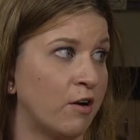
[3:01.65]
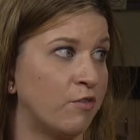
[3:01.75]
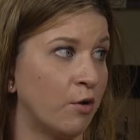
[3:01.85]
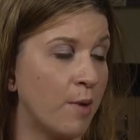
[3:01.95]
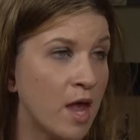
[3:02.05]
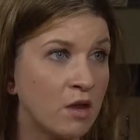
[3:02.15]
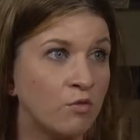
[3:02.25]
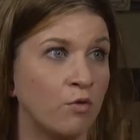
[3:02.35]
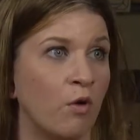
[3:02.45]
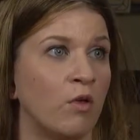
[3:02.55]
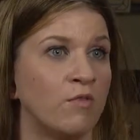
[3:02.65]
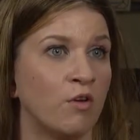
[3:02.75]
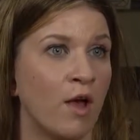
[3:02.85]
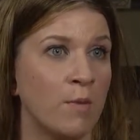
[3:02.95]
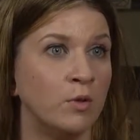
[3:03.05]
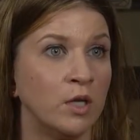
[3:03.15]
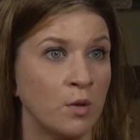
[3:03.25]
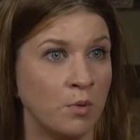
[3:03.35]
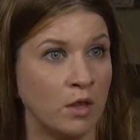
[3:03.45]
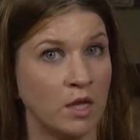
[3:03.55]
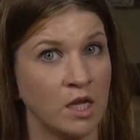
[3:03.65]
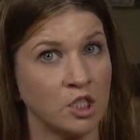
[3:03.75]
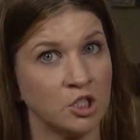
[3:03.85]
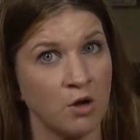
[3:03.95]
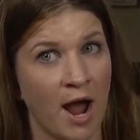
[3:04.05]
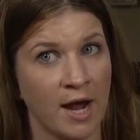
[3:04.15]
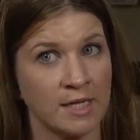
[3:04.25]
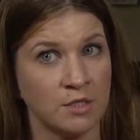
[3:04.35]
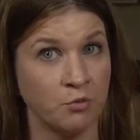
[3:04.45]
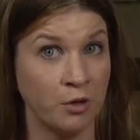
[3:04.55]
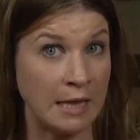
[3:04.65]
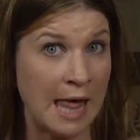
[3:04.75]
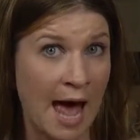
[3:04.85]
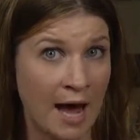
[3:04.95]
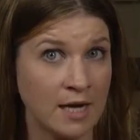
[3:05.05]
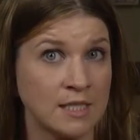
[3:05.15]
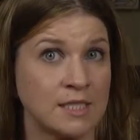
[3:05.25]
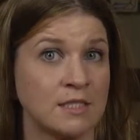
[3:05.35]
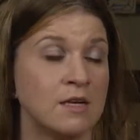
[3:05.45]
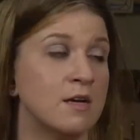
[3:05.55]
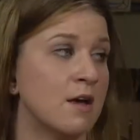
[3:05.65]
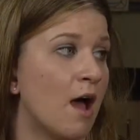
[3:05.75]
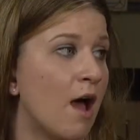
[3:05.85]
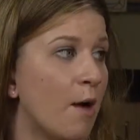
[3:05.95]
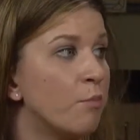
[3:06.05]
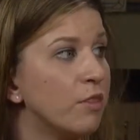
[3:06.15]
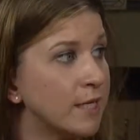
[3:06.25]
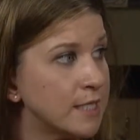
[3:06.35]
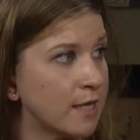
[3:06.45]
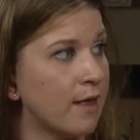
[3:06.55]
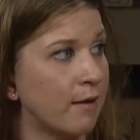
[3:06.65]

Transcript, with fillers: if they're painful, if they're able to completely contract and relax. Um, things like